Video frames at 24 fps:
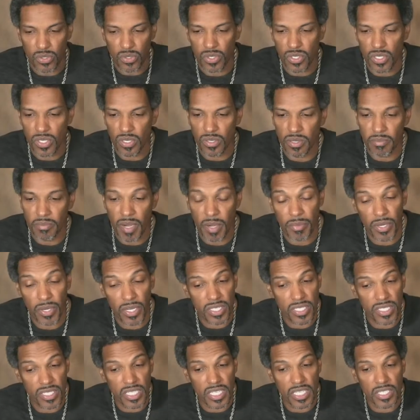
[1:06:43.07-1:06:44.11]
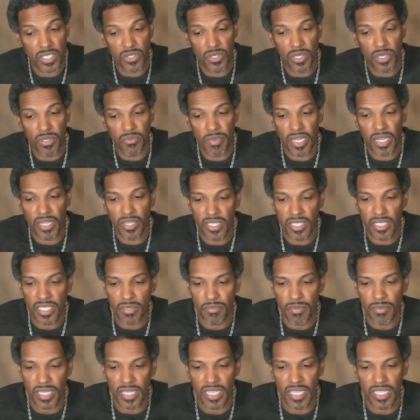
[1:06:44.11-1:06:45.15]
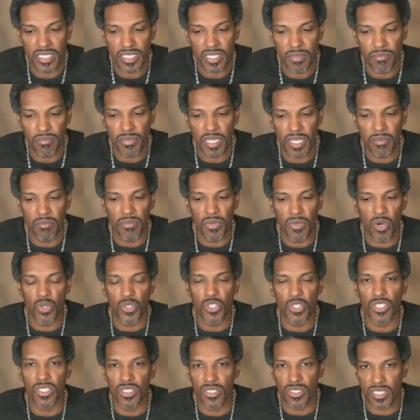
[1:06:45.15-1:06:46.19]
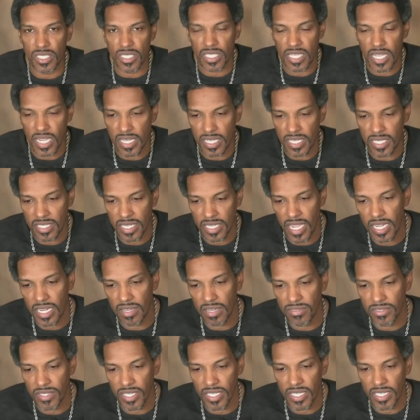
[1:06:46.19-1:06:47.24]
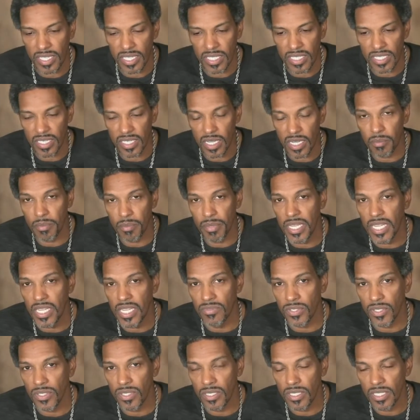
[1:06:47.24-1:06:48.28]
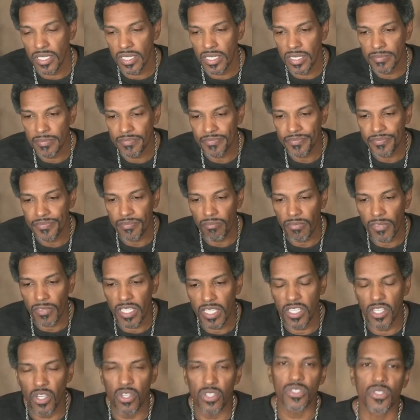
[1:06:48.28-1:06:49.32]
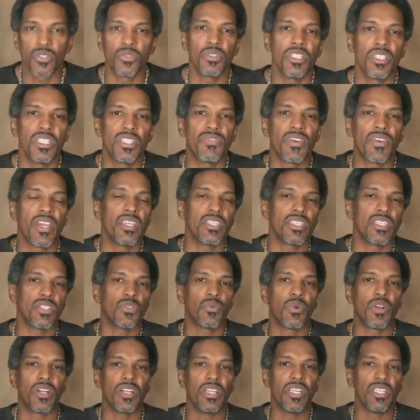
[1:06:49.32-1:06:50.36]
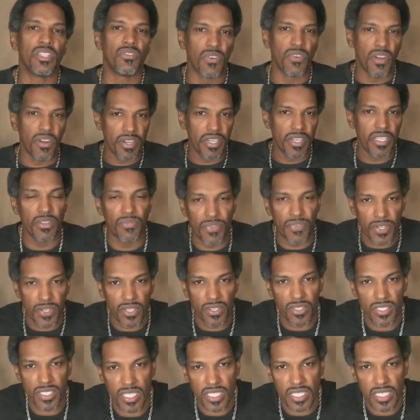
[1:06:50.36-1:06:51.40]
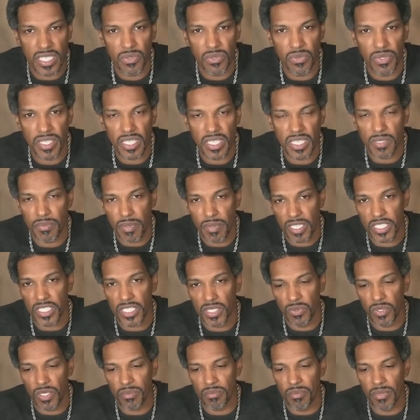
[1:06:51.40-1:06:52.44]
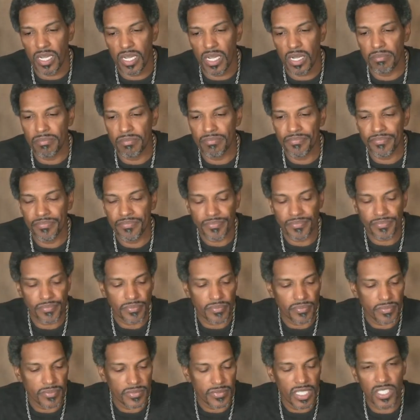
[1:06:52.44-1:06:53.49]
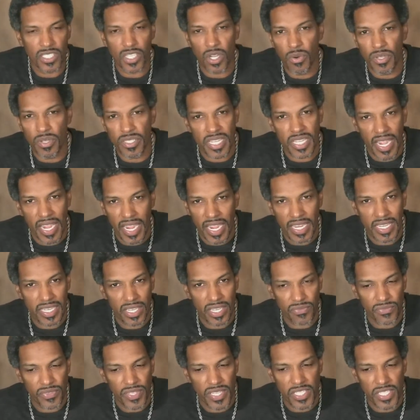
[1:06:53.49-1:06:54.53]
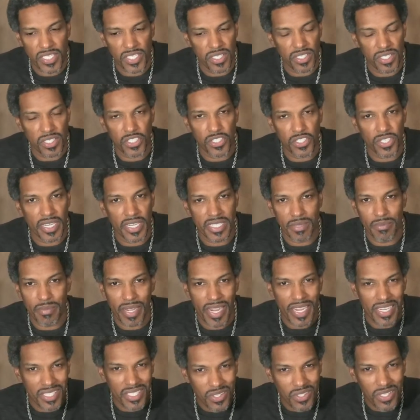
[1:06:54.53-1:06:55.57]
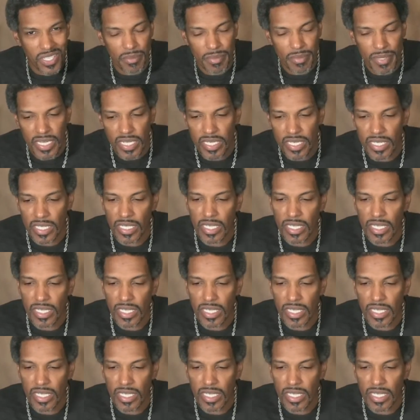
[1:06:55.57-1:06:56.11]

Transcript: So my brother's knee is doing better. But his emotional state is kind of in upheaval. He goes through these phases where he's very difficult to deal with, especially with mom. It's always the hand that feeds you. You try to bite. You know what I mean?